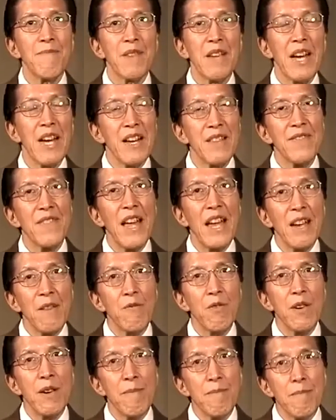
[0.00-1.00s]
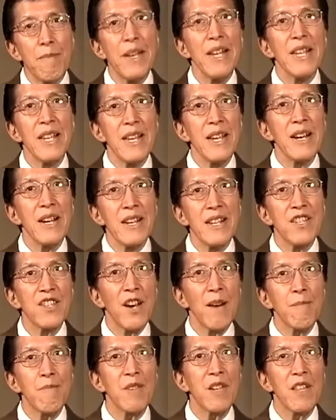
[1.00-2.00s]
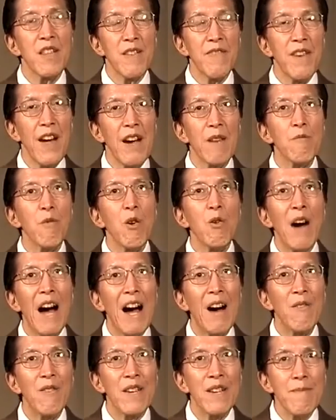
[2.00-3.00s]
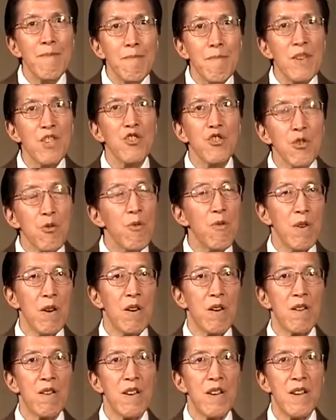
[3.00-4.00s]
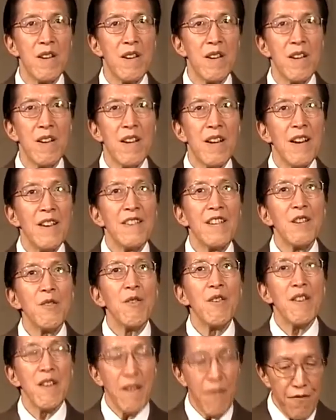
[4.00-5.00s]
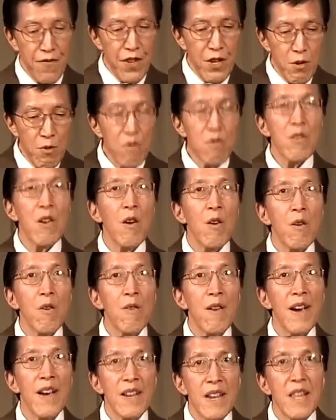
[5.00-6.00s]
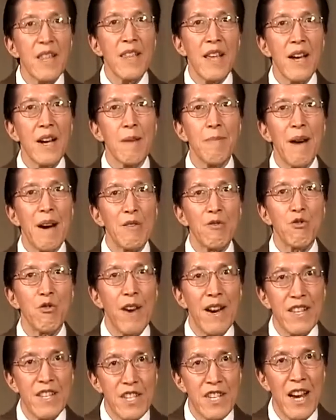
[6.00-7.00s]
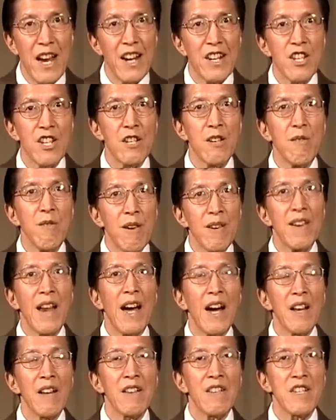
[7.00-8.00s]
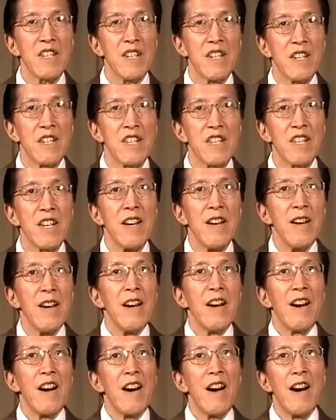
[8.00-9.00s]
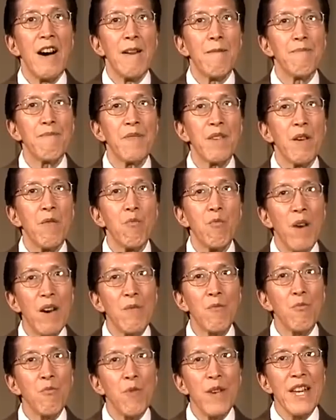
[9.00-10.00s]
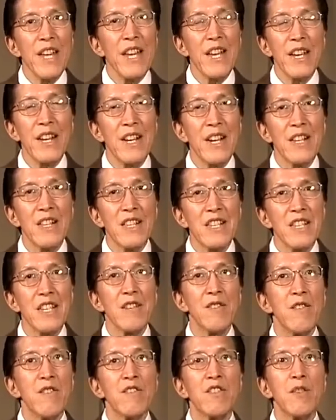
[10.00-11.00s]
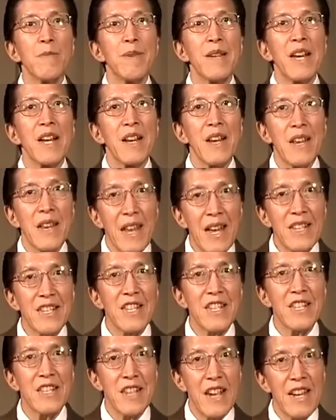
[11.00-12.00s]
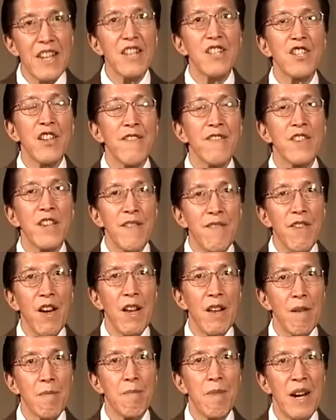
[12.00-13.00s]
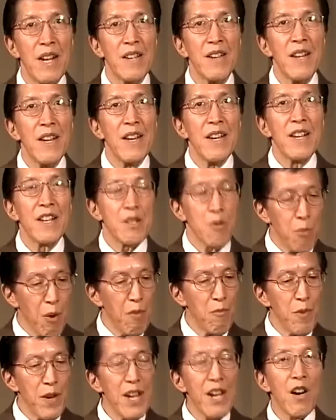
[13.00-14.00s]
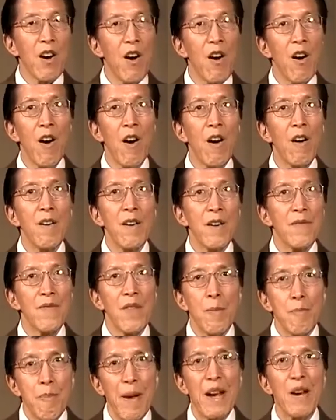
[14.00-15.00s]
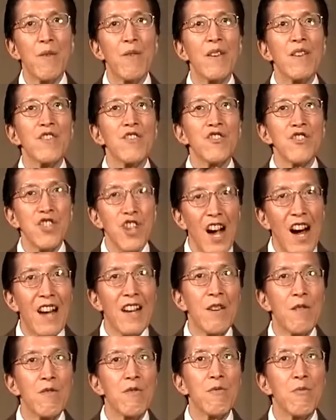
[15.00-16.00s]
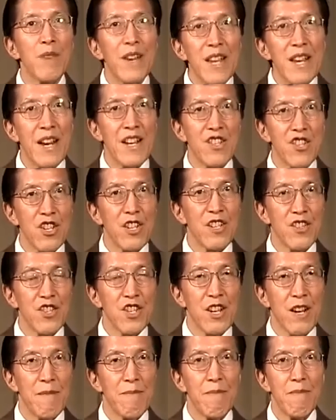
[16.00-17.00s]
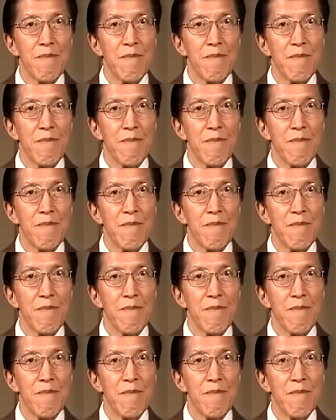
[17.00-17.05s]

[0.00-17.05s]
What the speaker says: And they would immediately jump to the fact, well, how immature. You know, if you know anything about transactional analysis, what we consider to be a less stage of development is what we call the parent-child relationship.